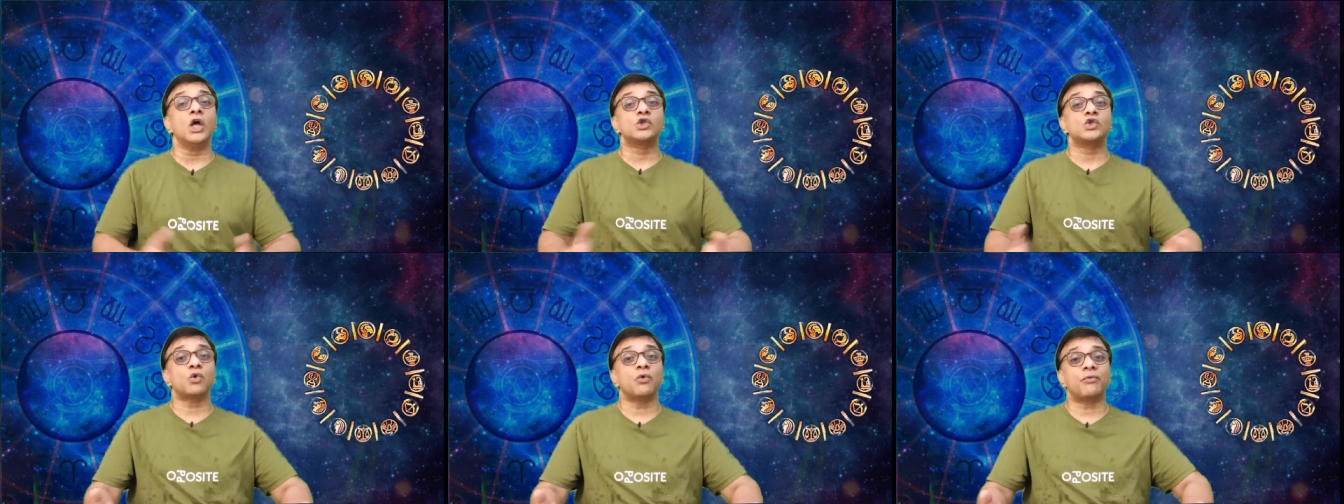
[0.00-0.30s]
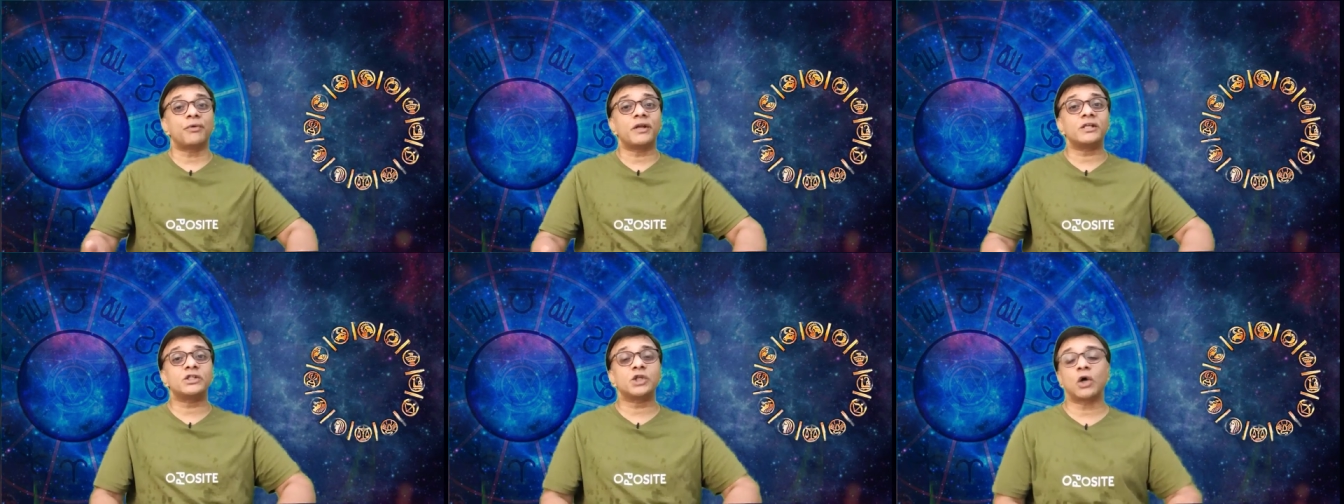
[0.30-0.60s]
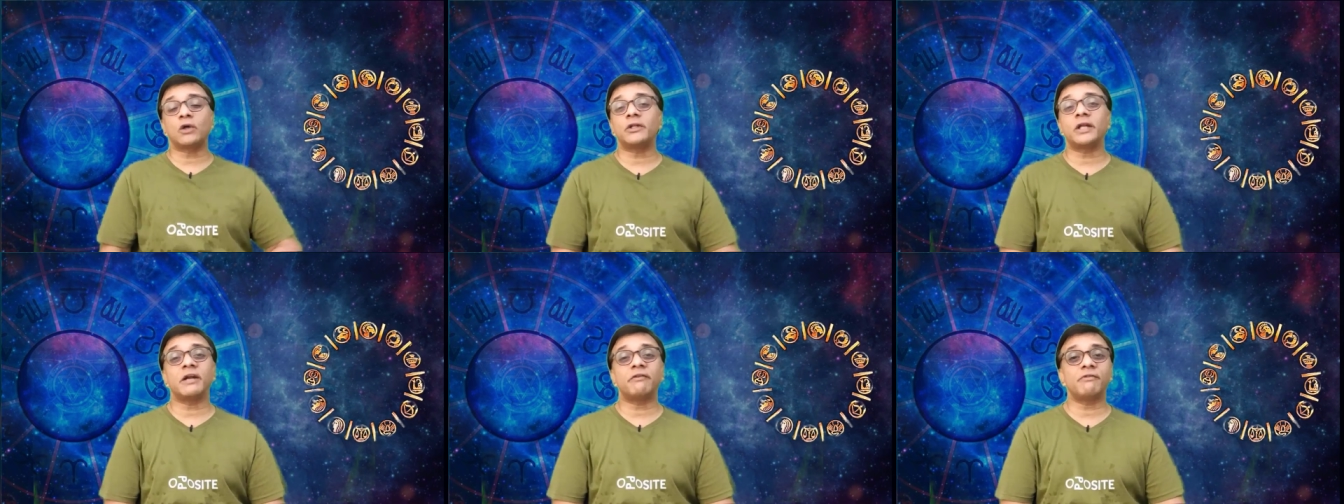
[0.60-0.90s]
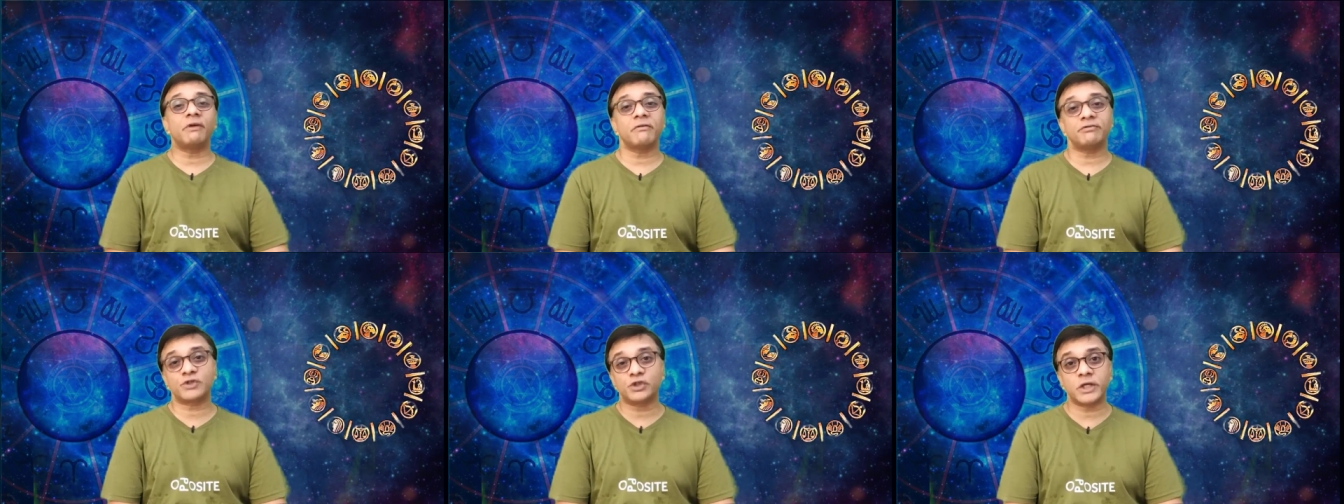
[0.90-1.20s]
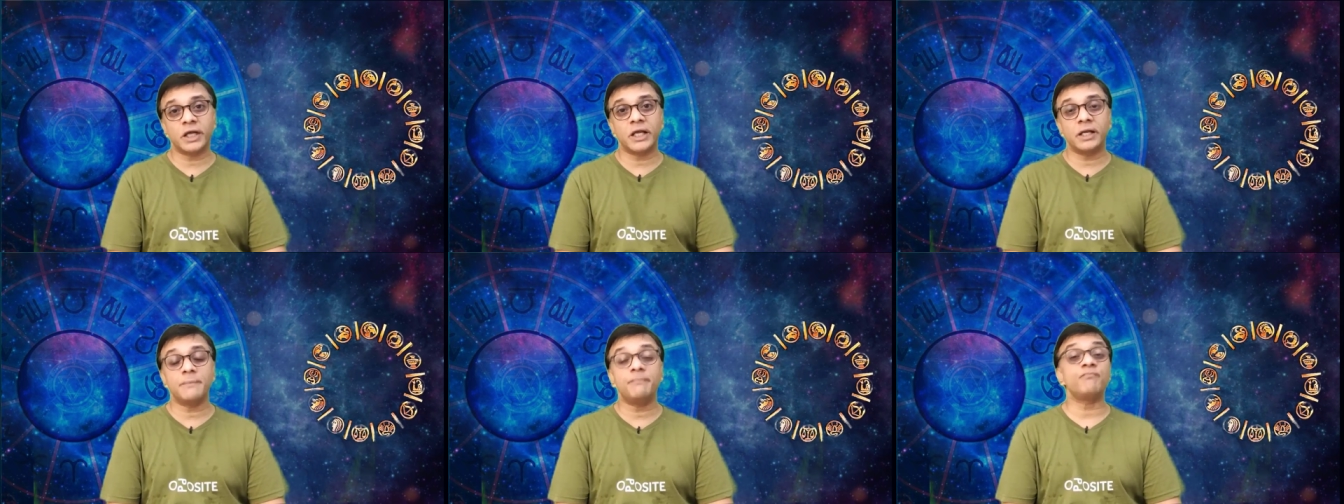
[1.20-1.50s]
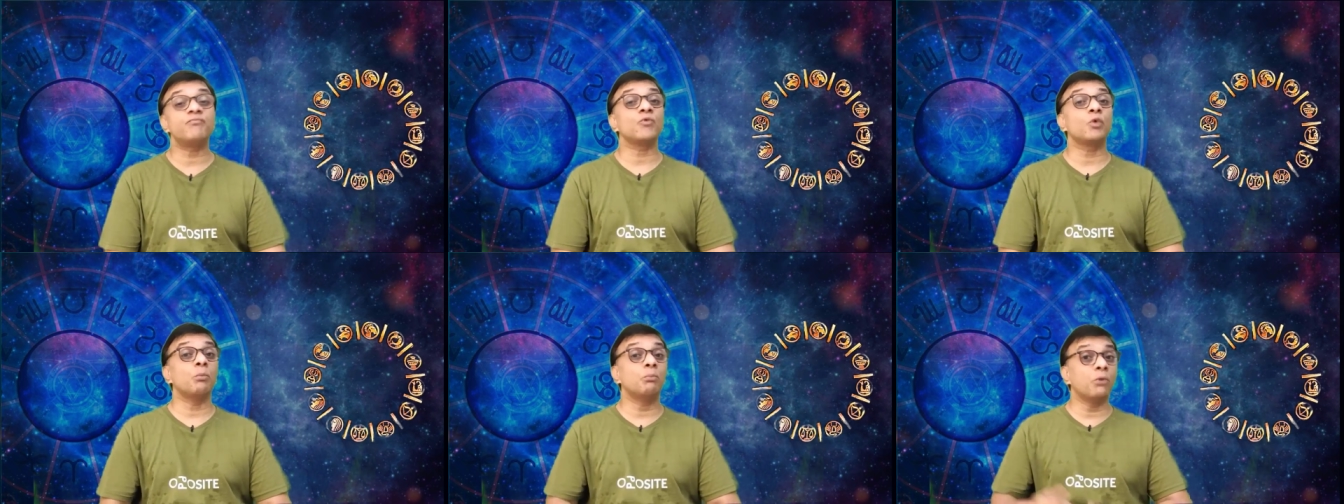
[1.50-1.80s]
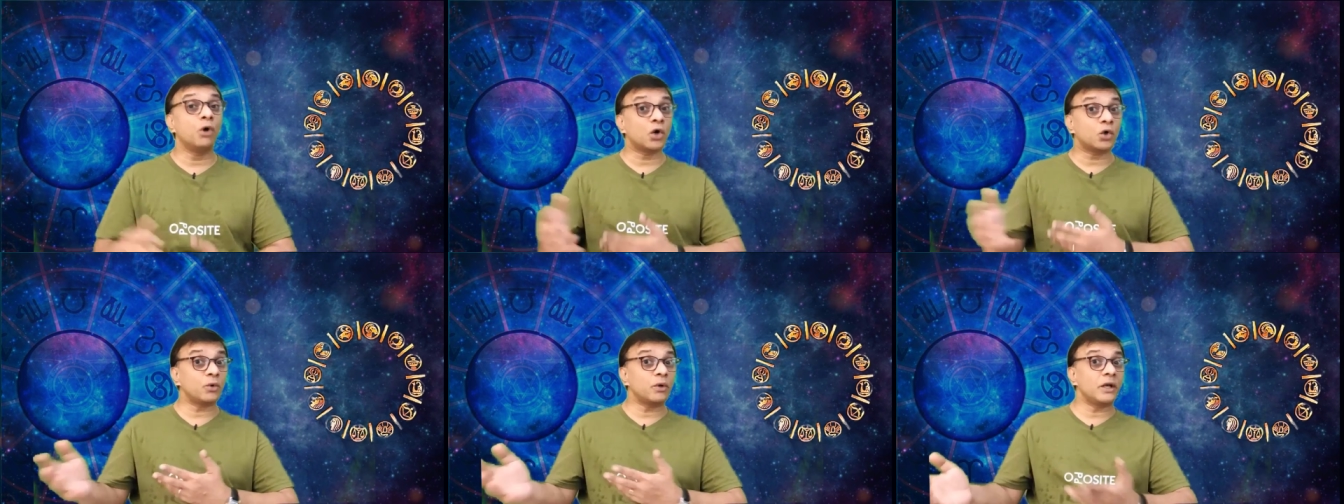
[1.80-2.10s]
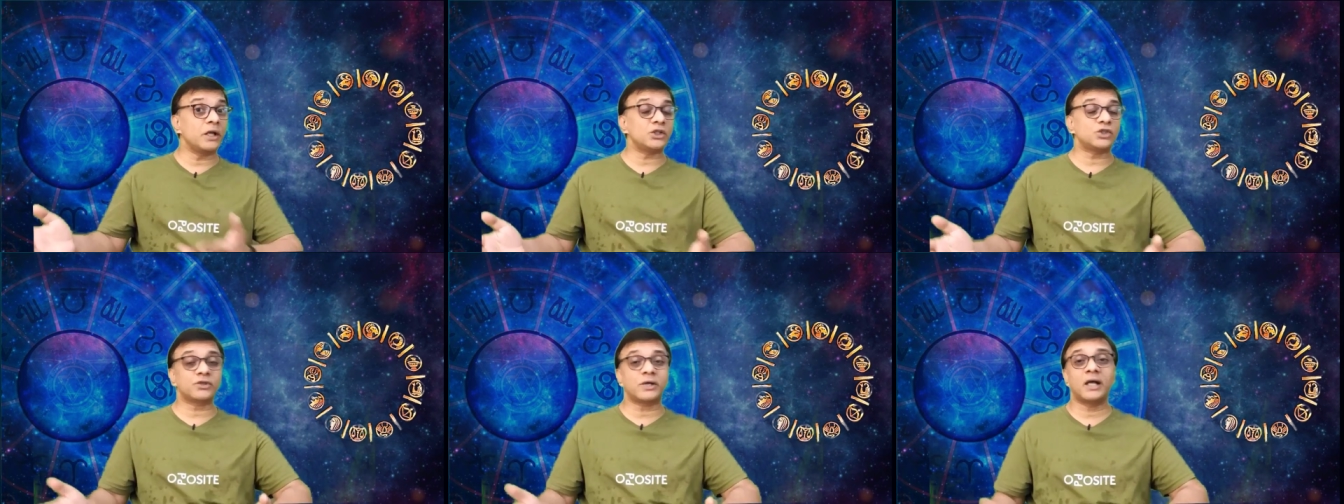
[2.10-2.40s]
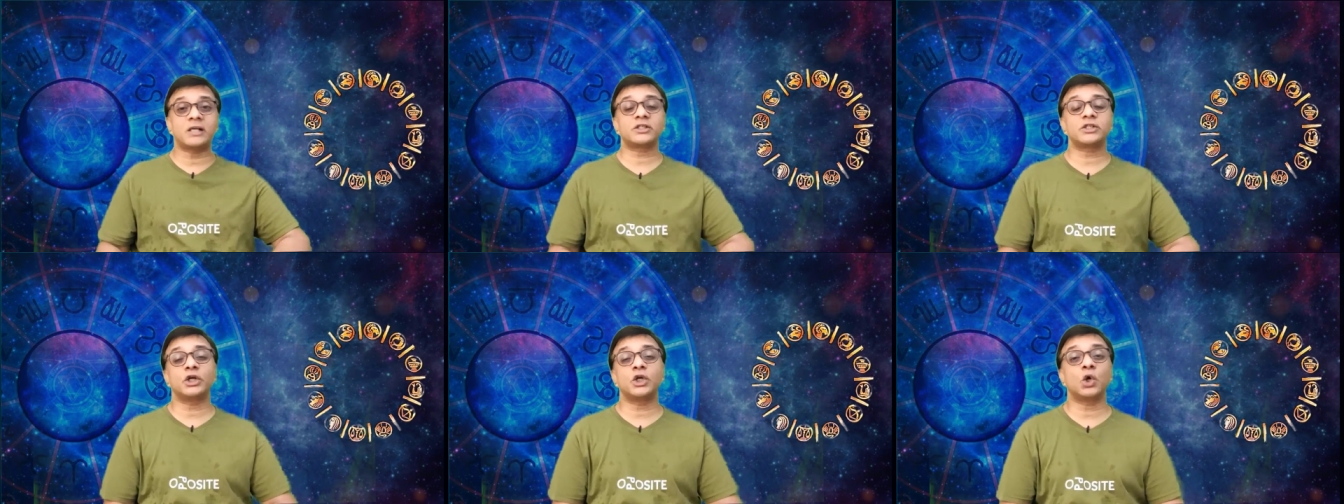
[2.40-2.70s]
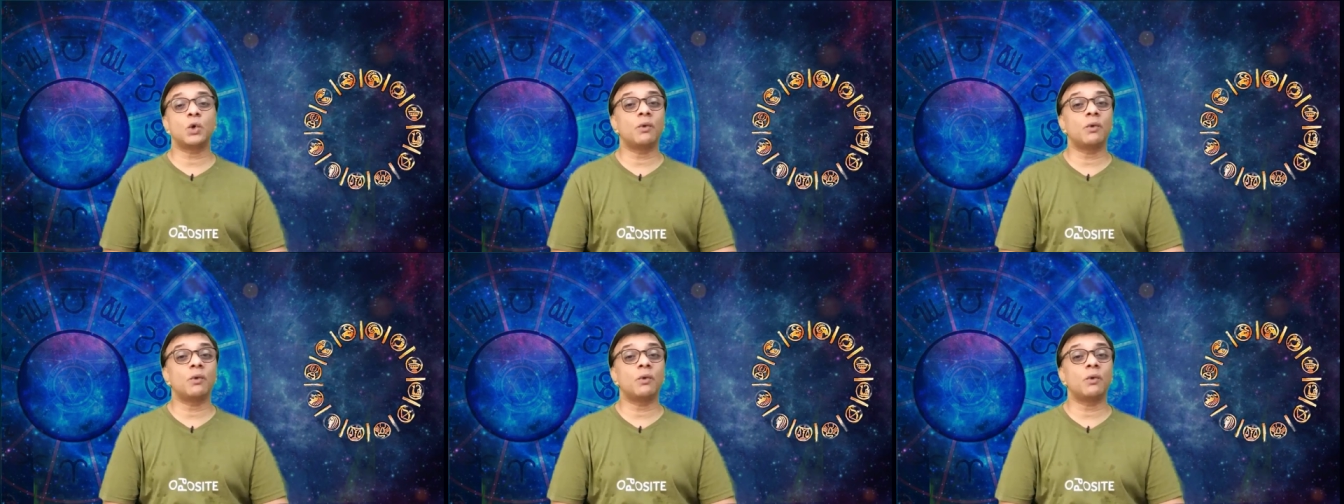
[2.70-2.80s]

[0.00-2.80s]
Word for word: So friend, now that we have seen Mercury's transit